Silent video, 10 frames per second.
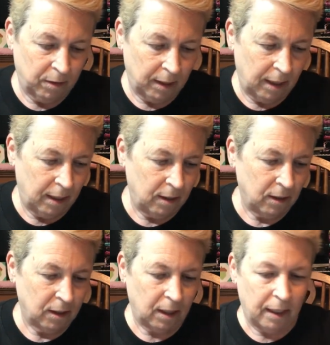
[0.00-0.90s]
Okay, it
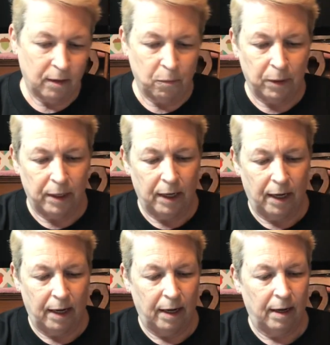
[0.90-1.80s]
looks like we
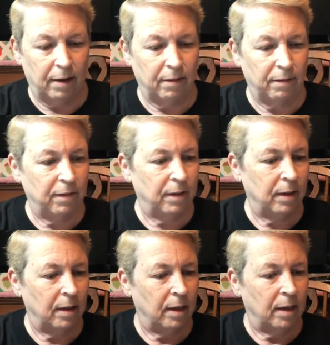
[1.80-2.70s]
have
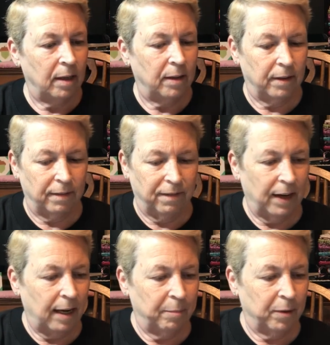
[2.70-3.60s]
the
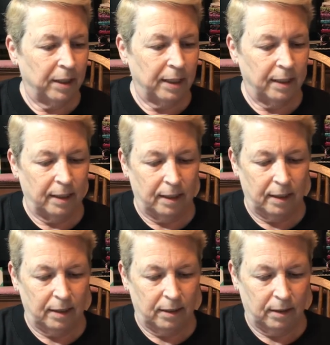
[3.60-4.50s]
fabric
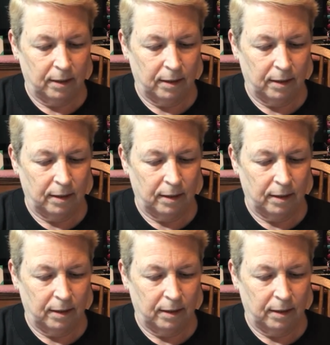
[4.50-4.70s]
kit.